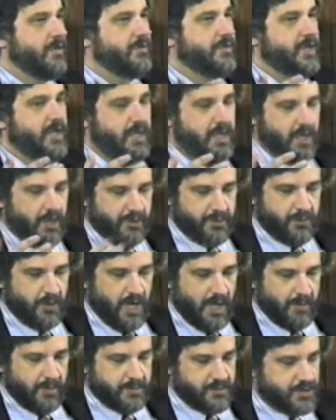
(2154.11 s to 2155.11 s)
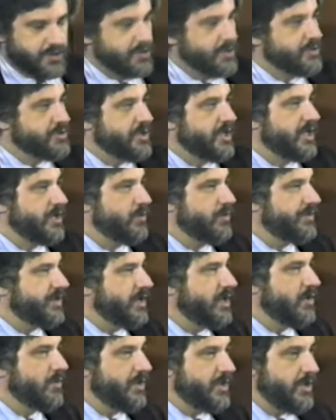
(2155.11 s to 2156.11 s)
the health problems associated with
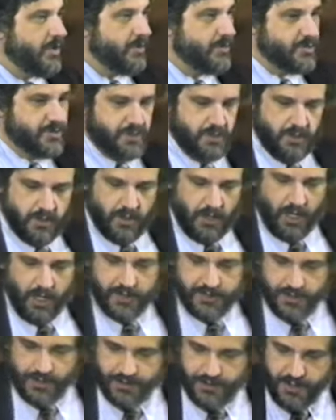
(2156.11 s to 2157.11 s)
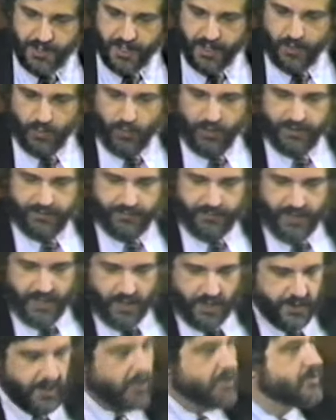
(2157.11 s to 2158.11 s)
heroin use are associated with
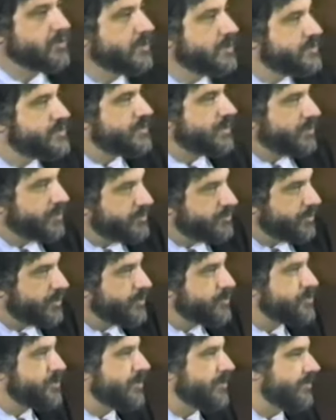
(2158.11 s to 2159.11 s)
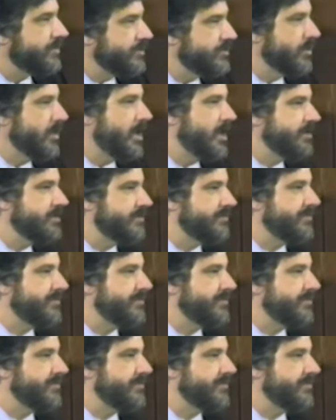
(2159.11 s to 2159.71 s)
the adulterants that are introduced into the drug,